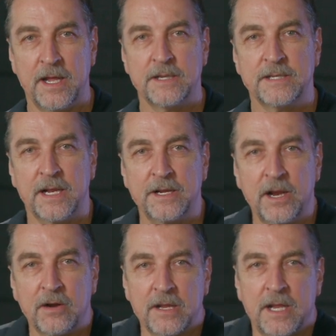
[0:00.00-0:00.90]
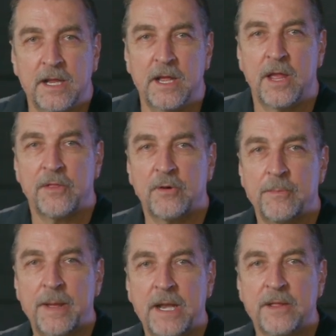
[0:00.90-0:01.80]
Secondarily, through
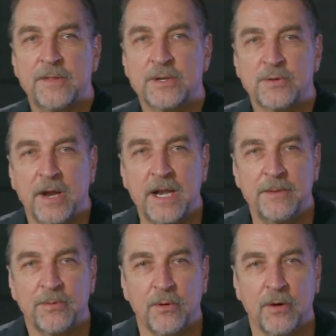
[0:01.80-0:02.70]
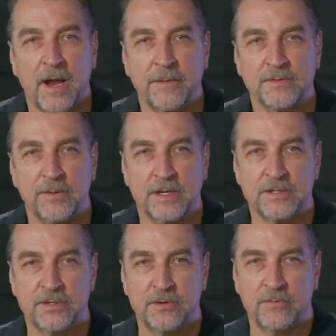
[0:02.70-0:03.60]
many of the training programs we
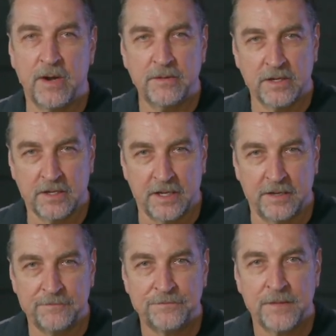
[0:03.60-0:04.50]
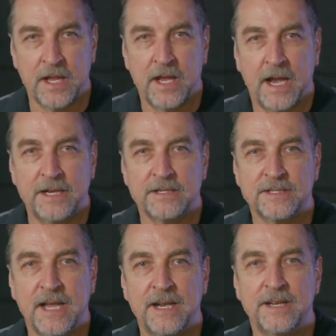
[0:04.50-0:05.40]
consume regularly, I
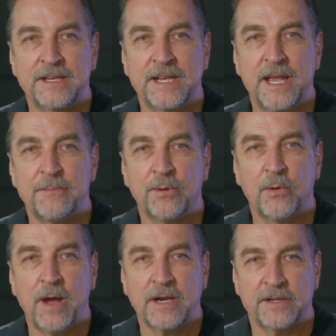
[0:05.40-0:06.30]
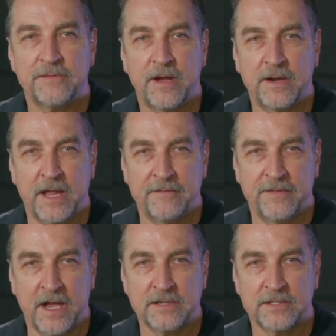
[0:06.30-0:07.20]
decided to get proactive on M
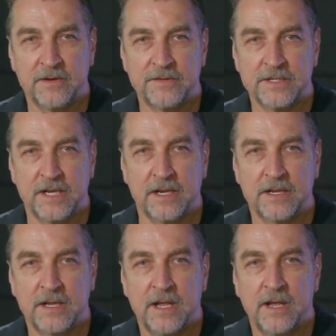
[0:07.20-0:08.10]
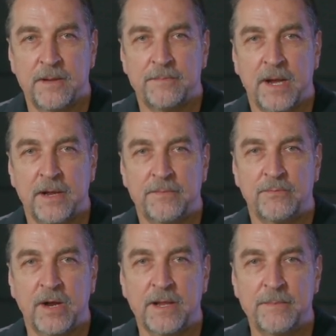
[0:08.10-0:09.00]
VAC servicing by
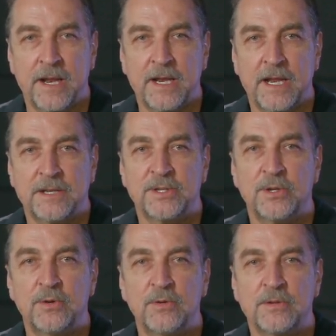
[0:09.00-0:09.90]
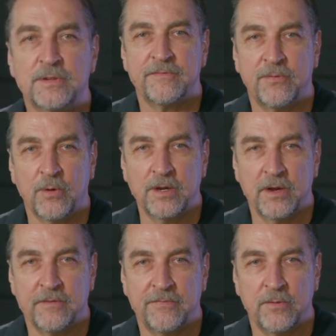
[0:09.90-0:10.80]
recommending two four
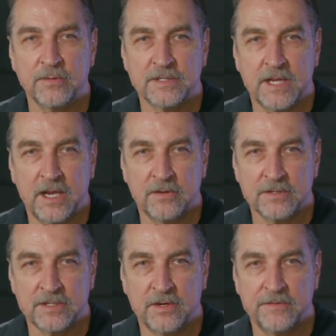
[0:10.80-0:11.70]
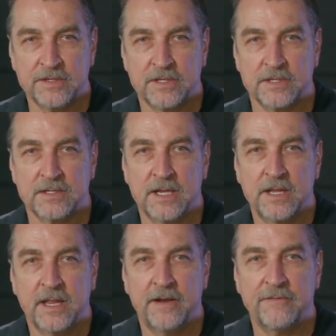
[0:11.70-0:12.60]
year full cycle services
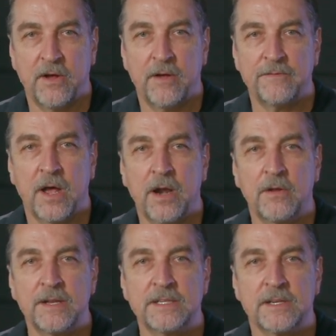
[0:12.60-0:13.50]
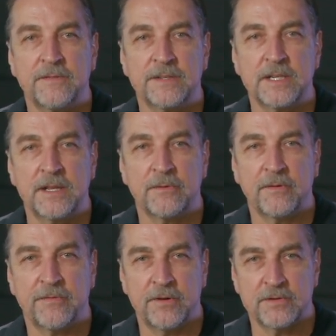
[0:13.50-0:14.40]
that involve not only servicing the
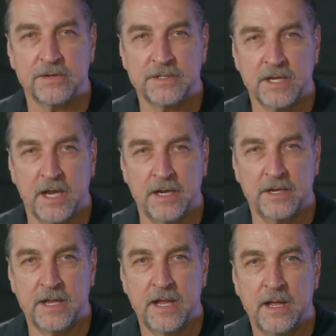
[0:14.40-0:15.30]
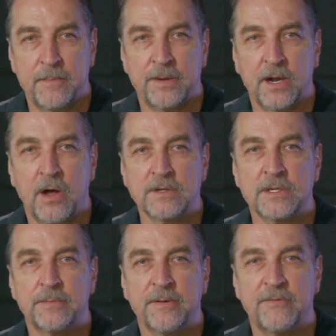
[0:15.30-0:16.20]
refrigerant side, but
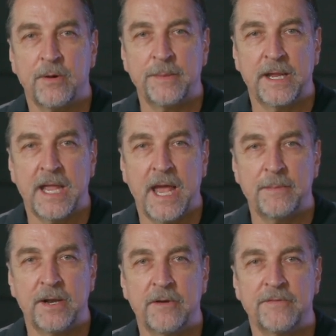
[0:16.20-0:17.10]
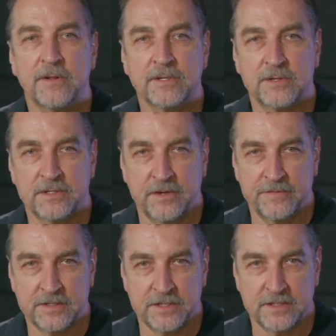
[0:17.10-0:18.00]
also performing cabin air filter
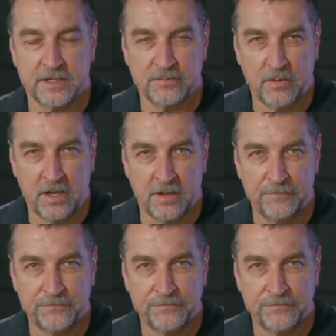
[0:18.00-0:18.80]
services as well.